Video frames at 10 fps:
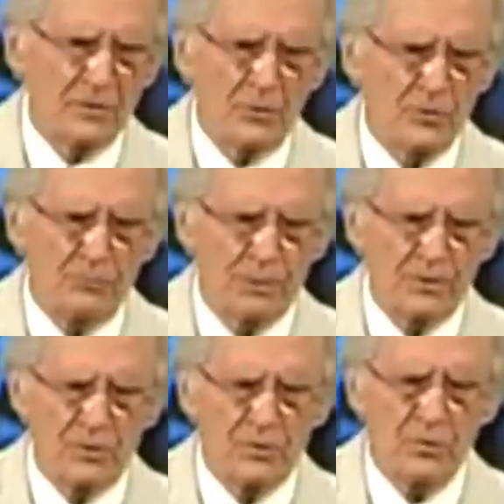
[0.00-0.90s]
That's what you
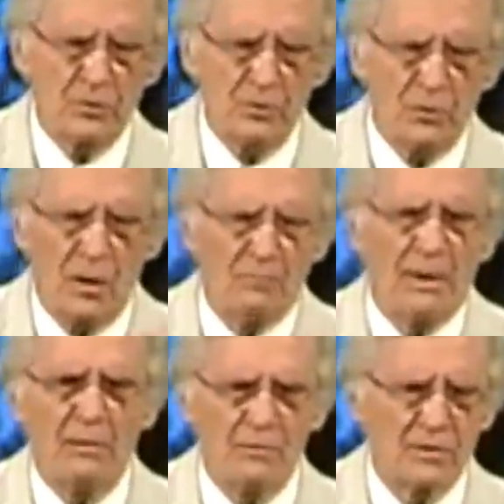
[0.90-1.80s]
preachers do. You
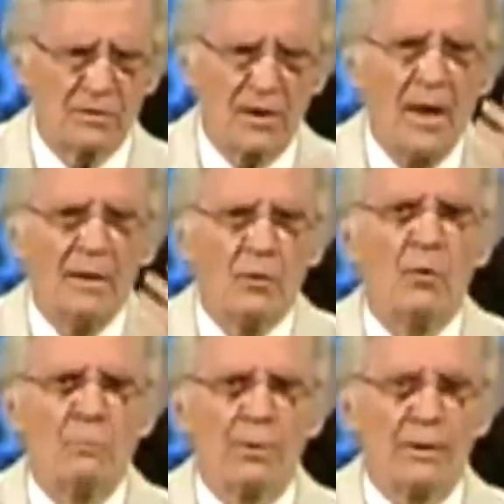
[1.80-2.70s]
cop out and just say,
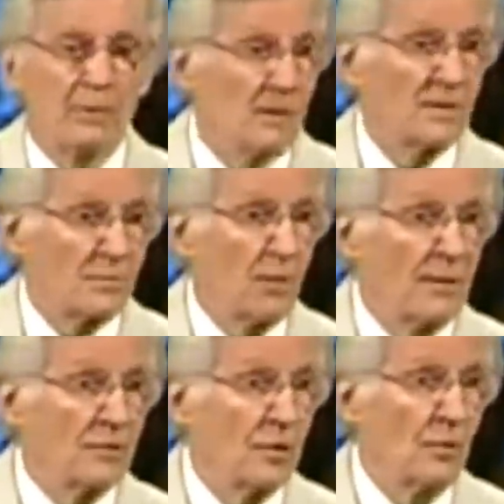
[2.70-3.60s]
Go pray, because that's
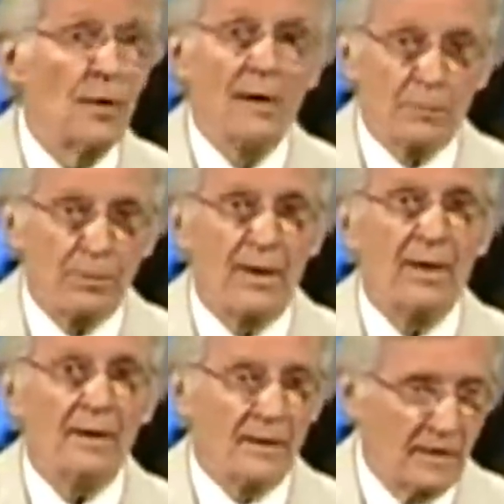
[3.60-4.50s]
what I told him.
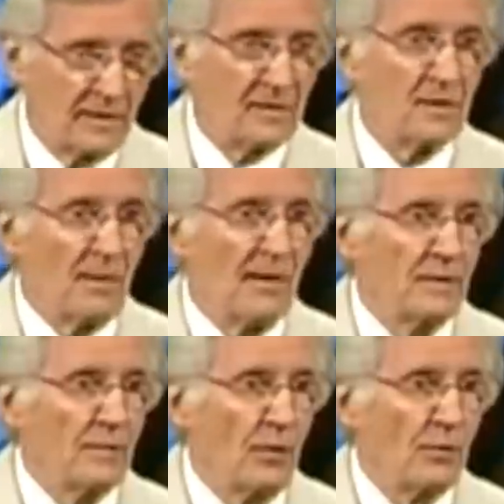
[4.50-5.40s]
Pray and get the
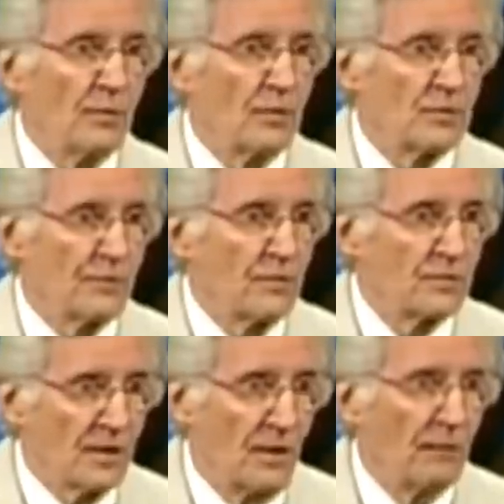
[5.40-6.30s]
mind of the Holy Ghost for
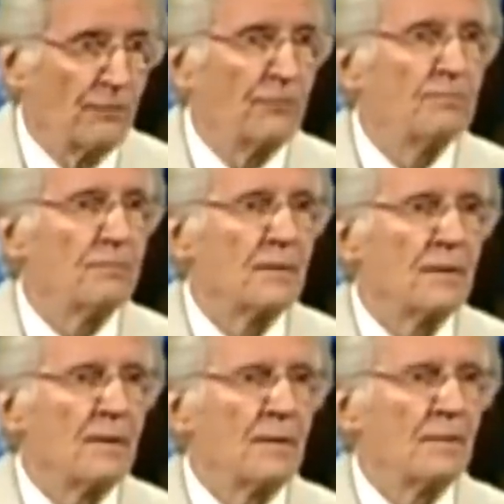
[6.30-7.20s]
yourself.
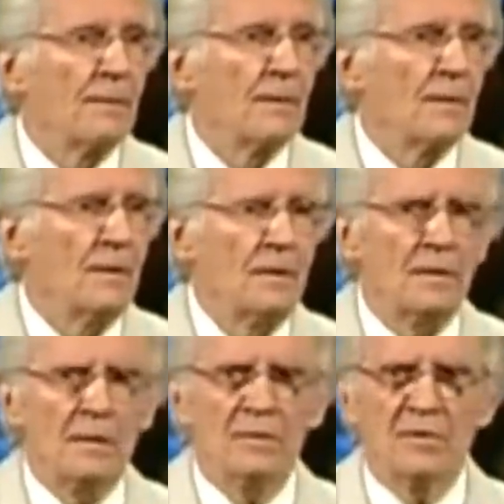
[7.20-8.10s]
And
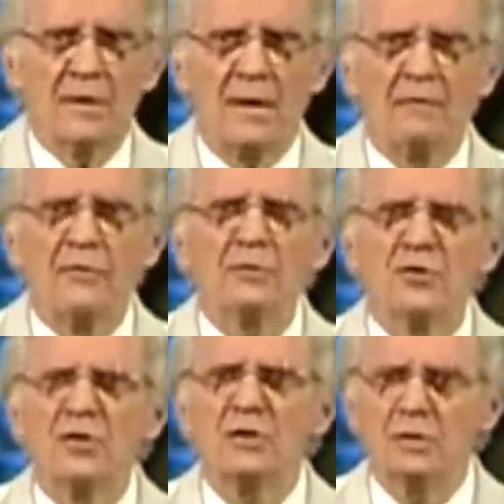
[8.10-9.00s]
he, he said, I feel
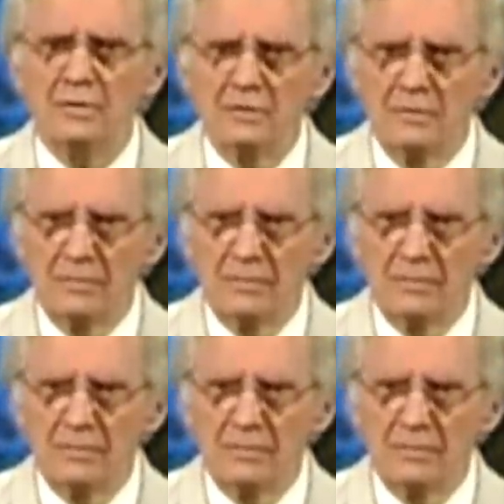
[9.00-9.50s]
cheated.